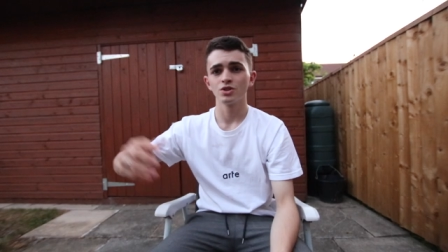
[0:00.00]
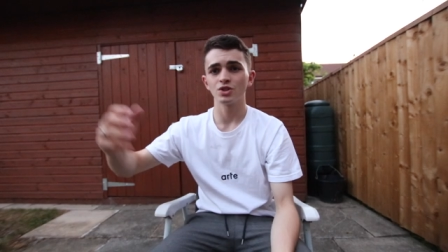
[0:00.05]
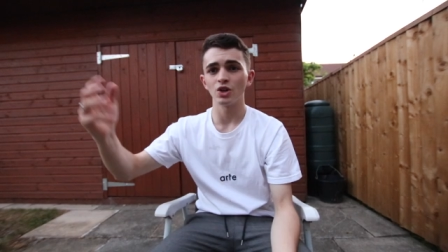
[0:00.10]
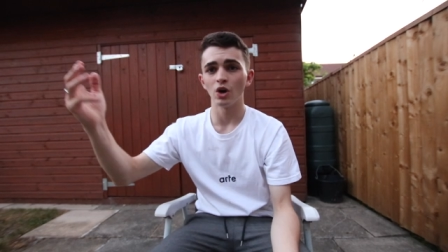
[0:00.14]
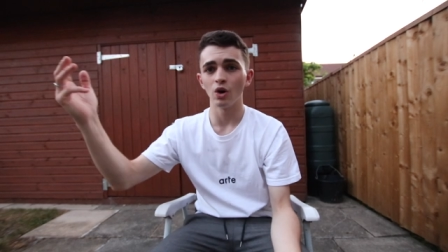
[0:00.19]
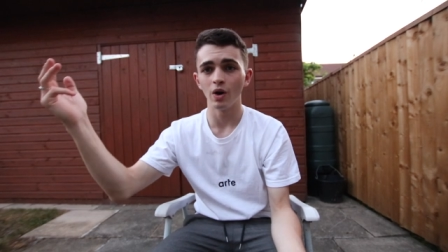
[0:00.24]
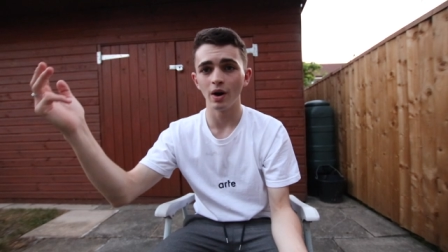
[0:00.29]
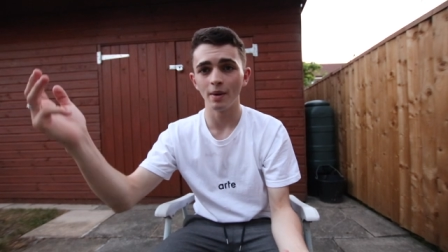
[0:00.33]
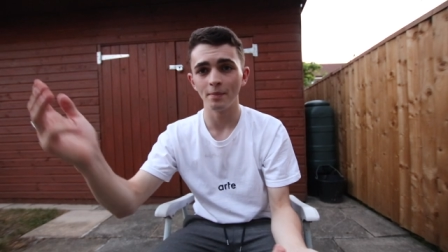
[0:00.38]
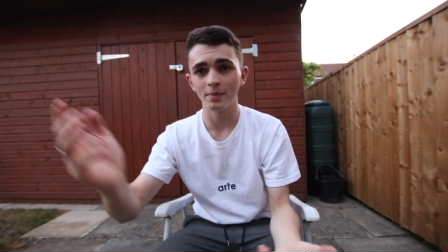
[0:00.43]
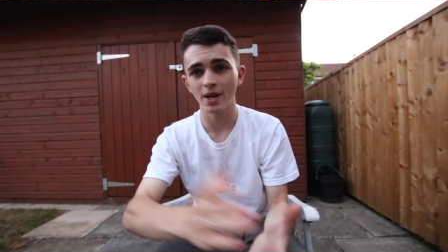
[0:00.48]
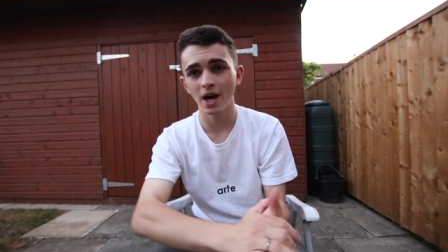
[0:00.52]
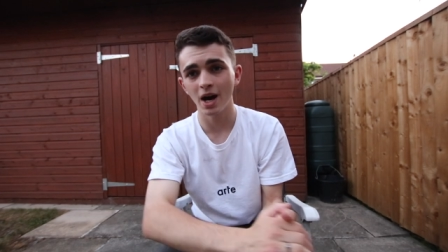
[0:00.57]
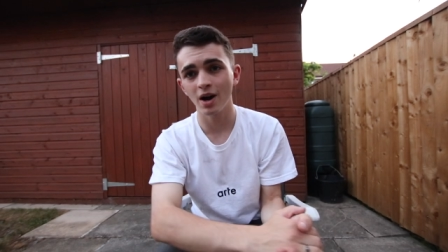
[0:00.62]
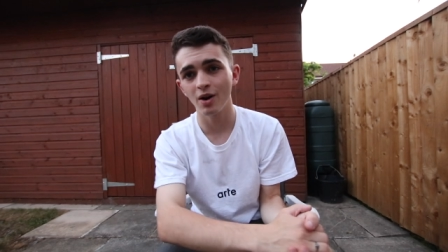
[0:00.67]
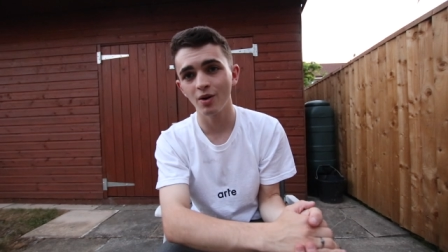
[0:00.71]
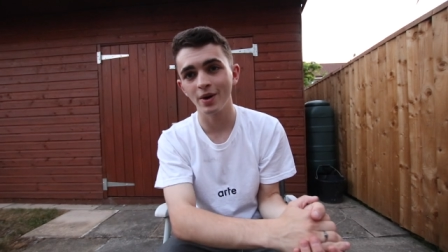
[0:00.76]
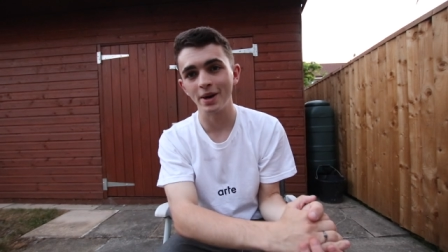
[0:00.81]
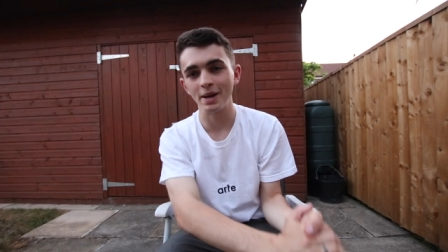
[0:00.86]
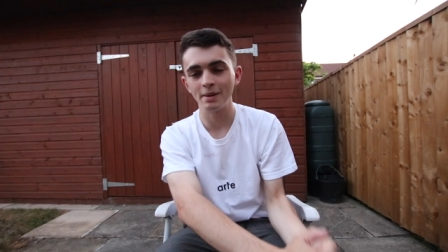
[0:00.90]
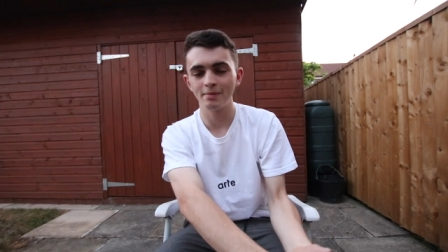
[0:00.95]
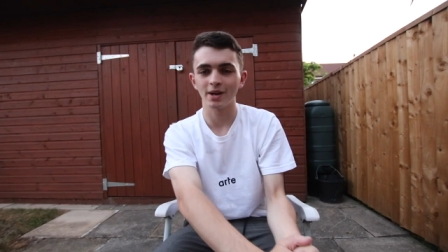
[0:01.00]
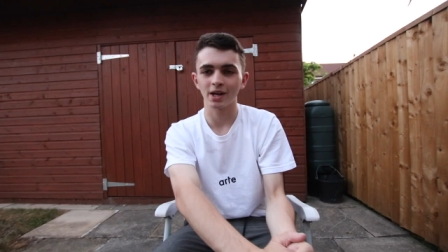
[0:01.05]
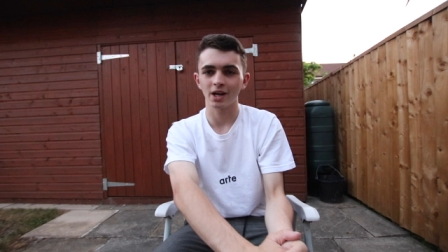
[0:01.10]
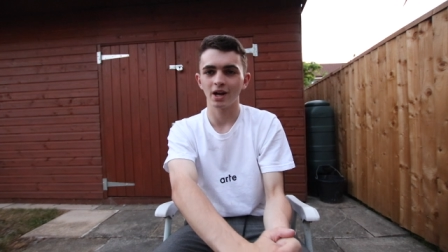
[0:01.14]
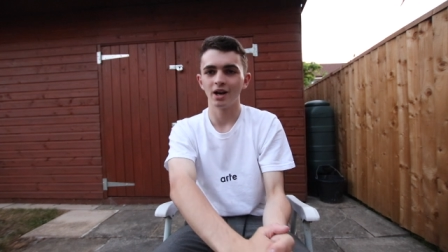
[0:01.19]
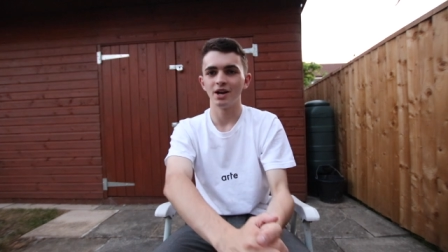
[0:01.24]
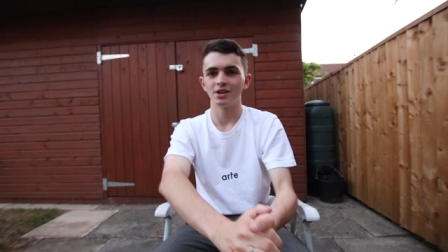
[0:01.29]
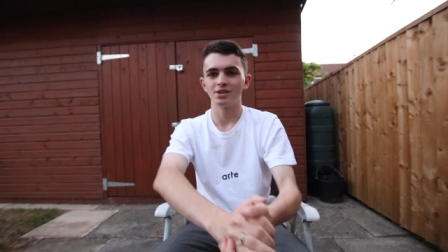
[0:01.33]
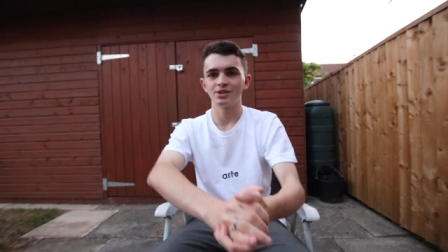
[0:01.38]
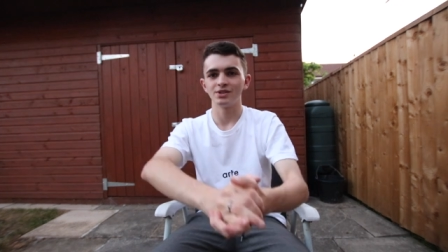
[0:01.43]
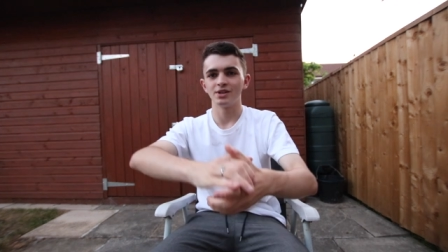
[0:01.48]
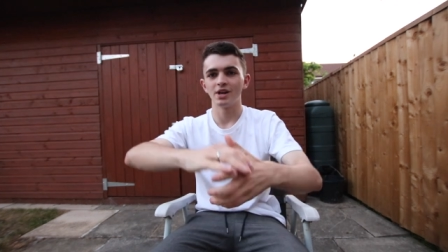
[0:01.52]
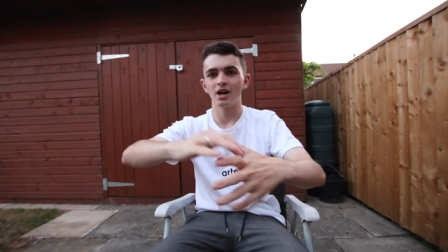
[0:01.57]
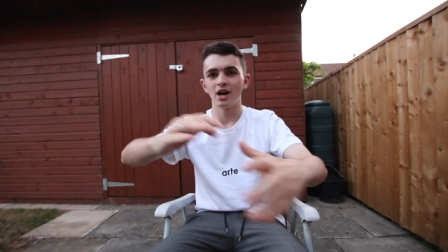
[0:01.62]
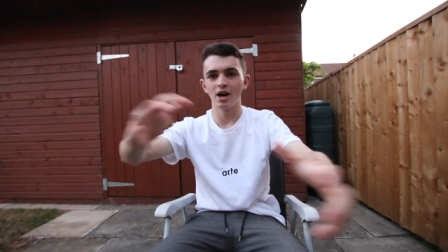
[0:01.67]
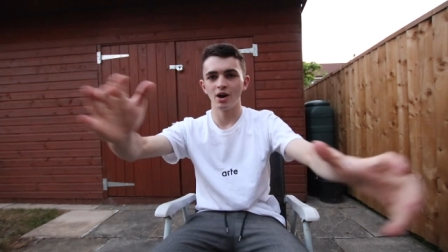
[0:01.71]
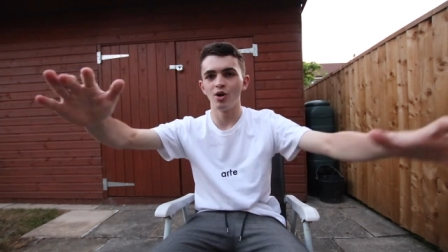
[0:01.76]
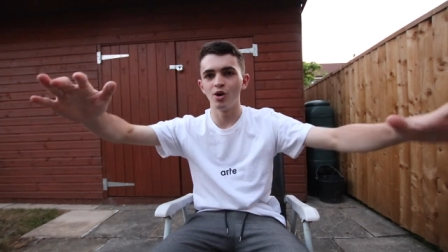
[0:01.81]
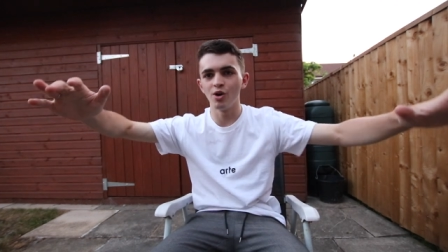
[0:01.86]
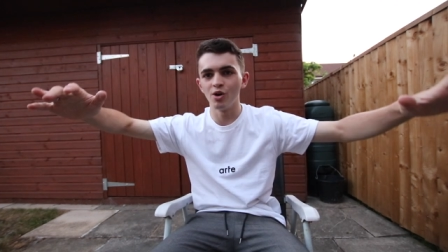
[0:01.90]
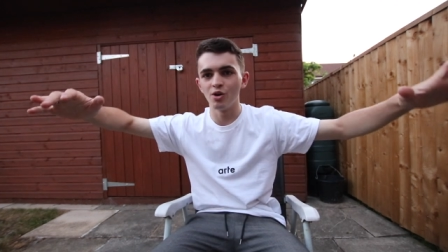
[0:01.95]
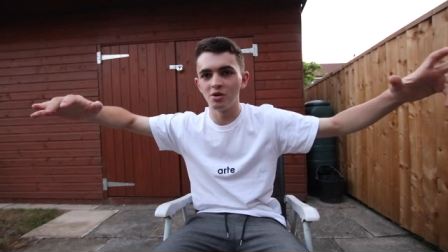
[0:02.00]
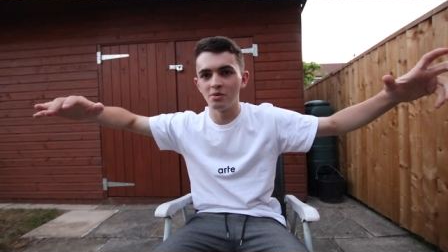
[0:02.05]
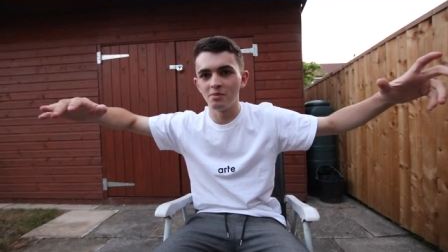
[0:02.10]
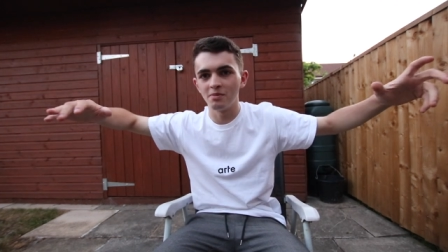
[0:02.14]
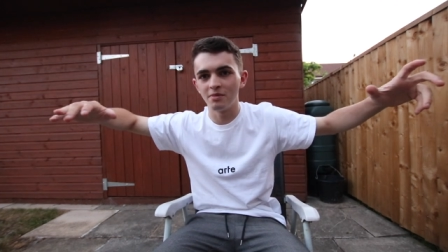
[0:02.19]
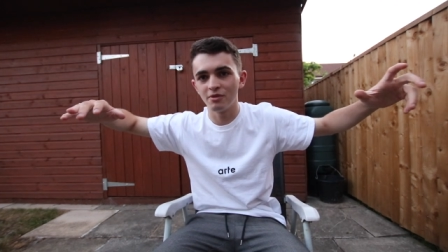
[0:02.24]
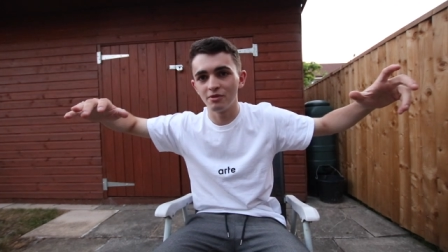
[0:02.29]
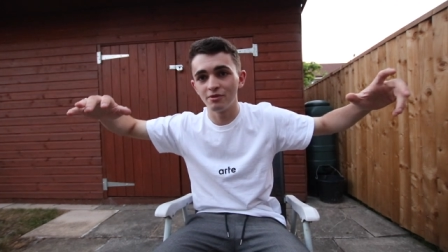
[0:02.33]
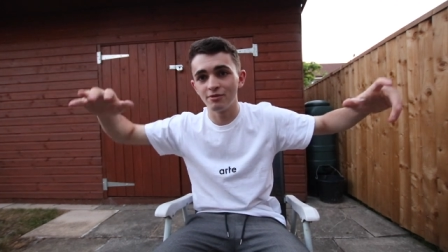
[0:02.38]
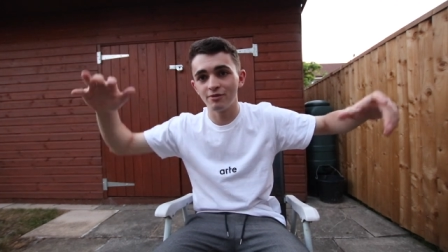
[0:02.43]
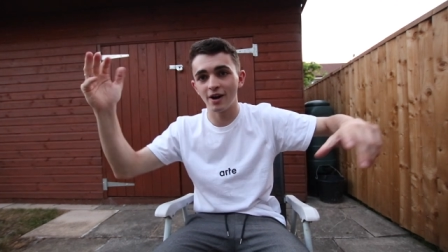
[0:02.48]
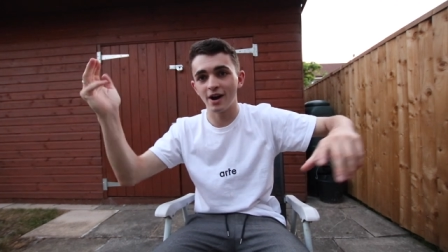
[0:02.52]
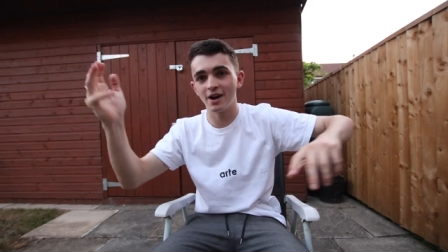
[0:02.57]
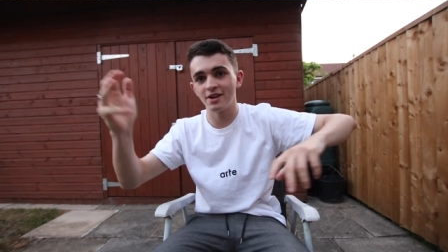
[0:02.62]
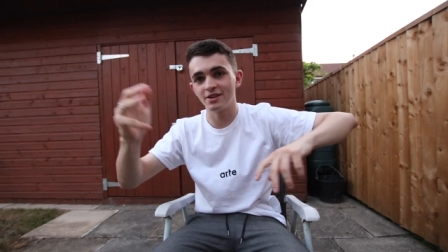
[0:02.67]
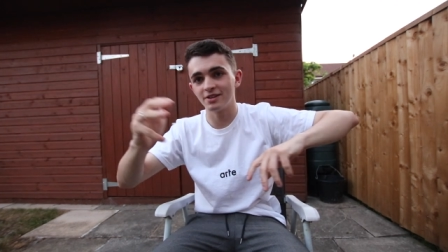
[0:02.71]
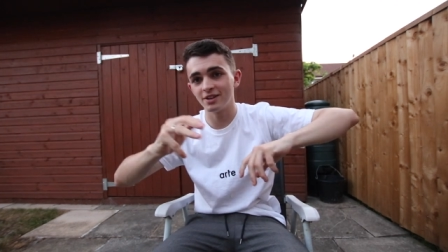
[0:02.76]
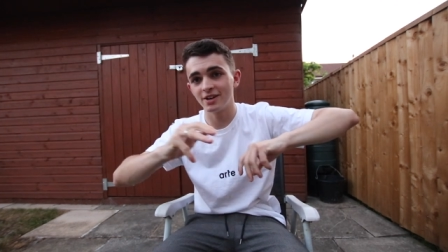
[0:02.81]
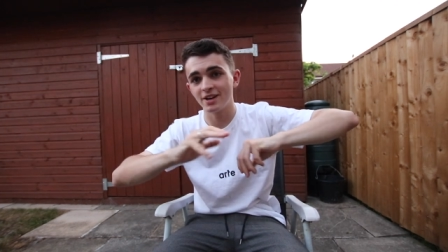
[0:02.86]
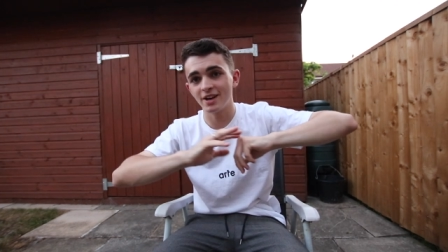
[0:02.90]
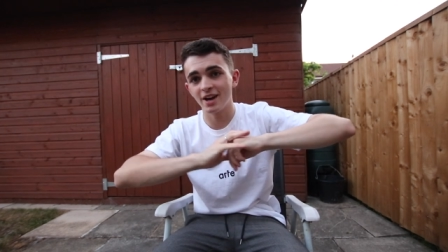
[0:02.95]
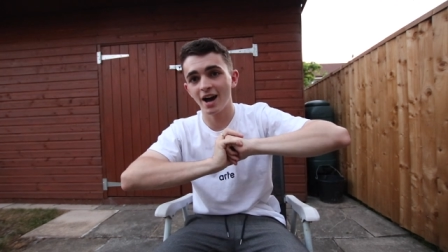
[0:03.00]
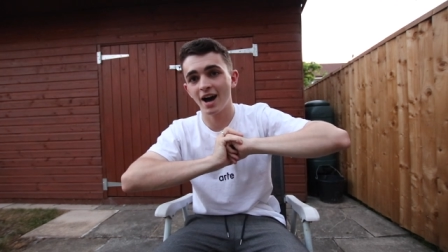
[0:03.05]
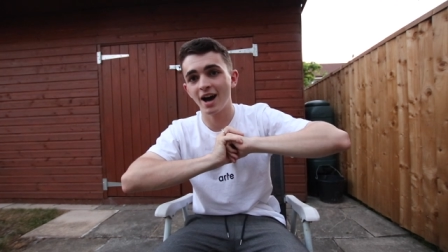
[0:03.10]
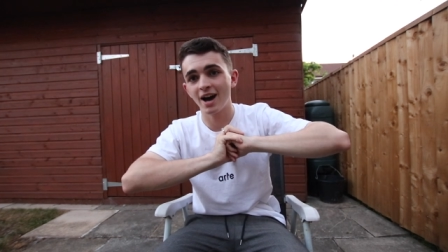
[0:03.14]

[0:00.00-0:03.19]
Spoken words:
so I'm now in my garden at home finally,